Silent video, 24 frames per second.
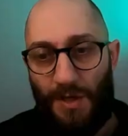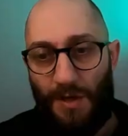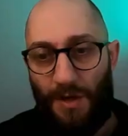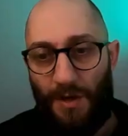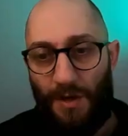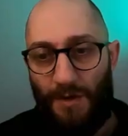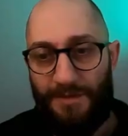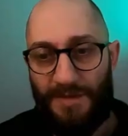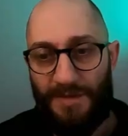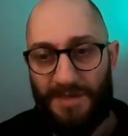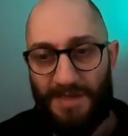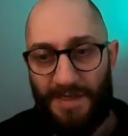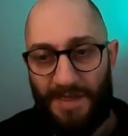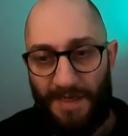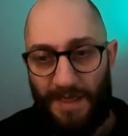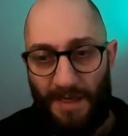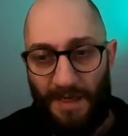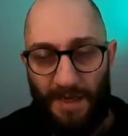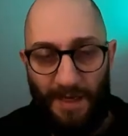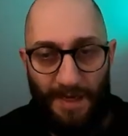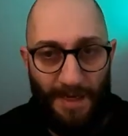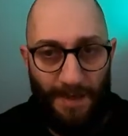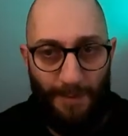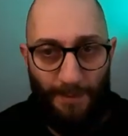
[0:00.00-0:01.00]
Obviously,
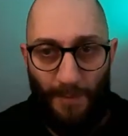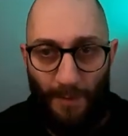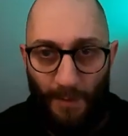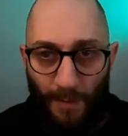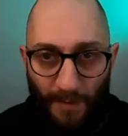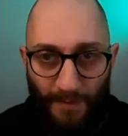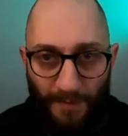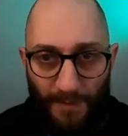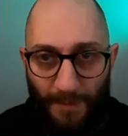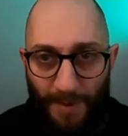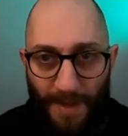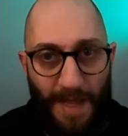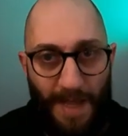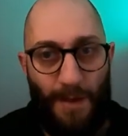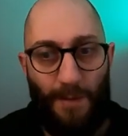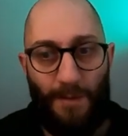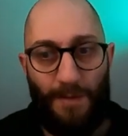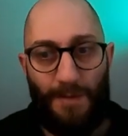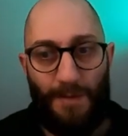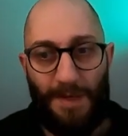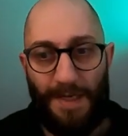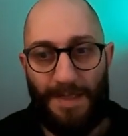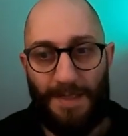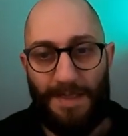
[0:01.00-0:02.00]
I am
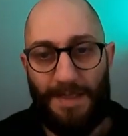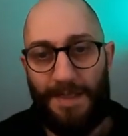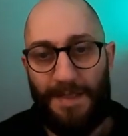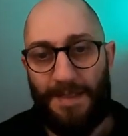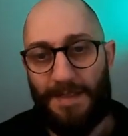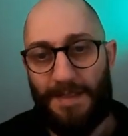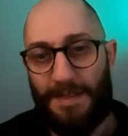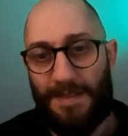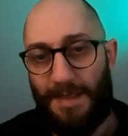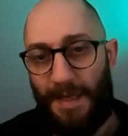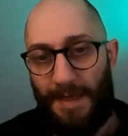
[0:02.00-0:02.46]
overpowering this.